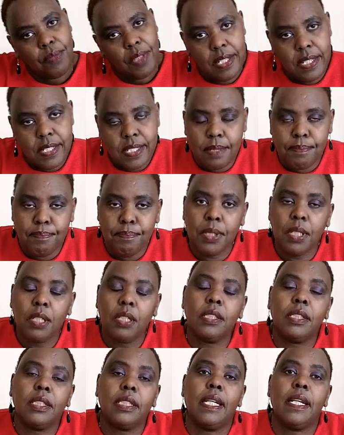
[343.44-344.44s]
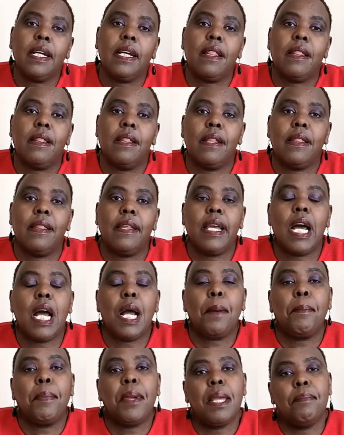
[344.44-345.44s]
support that the
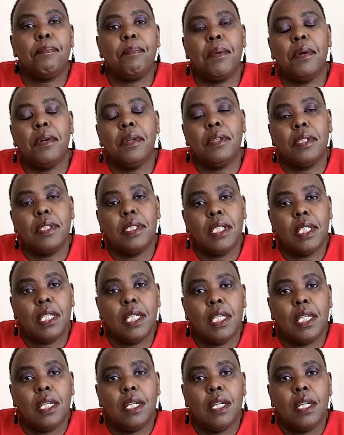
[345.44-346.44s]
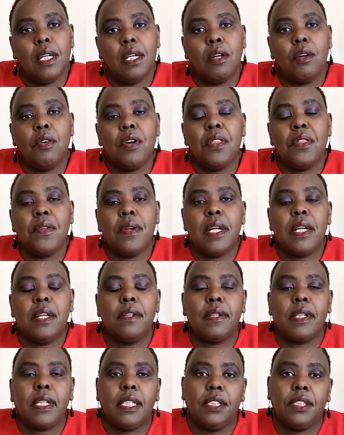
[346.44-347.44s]
young people going through
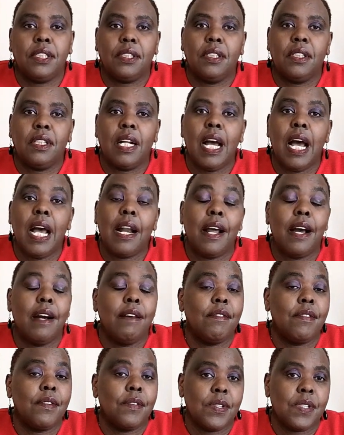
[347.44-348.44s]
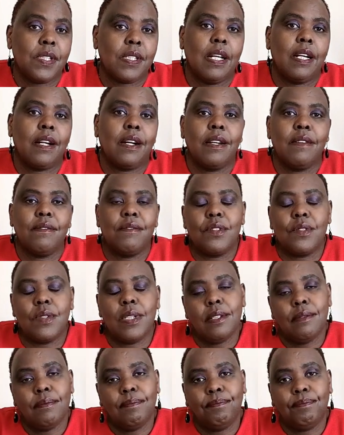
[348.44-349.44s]
education and have lost a loved
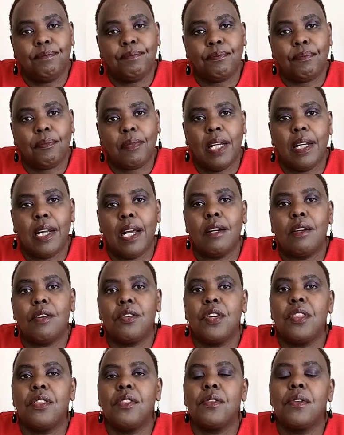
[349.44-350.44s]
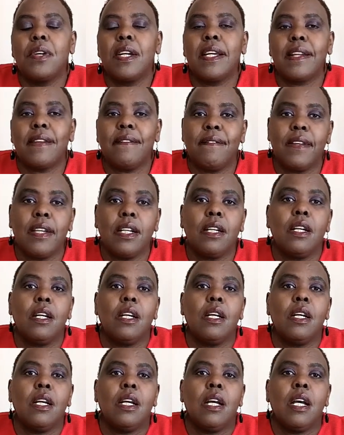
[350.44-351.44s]
one and are going through grieving,
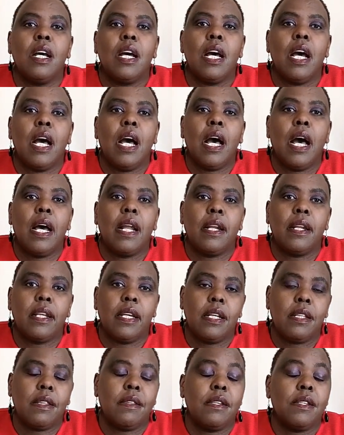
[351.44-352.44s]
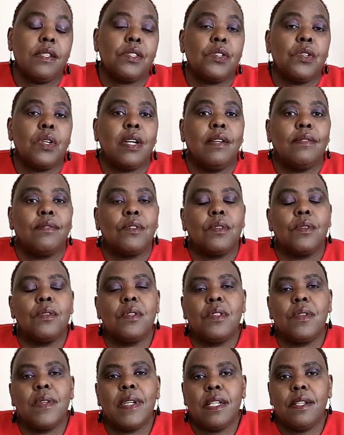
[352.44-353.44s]
and yet they still have to go
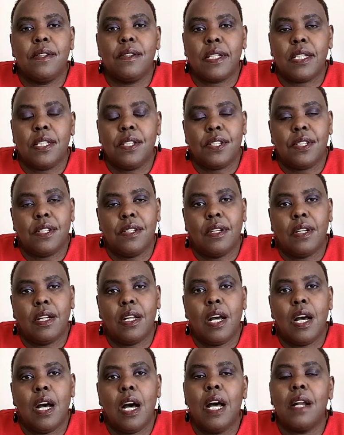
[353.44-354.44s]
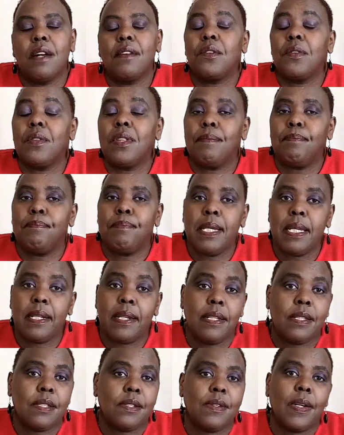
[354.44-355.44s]
through education, and to the
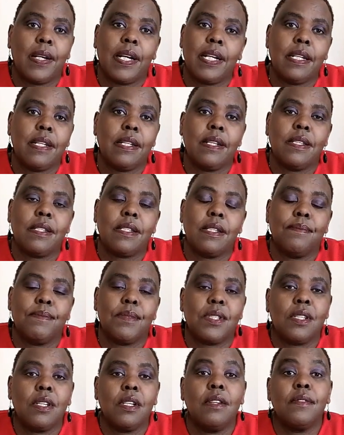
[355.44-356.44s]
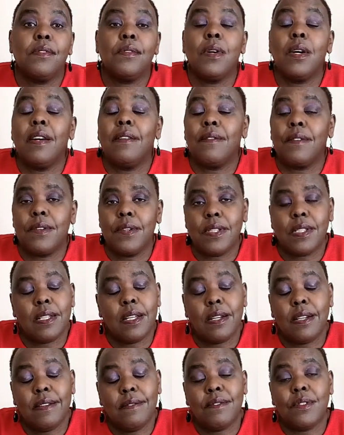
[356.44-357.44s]
parents or guardians themselves who have lost a
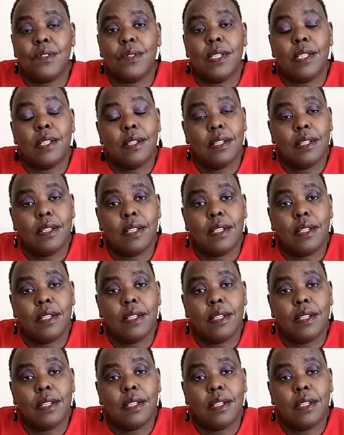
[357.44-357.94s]
loved one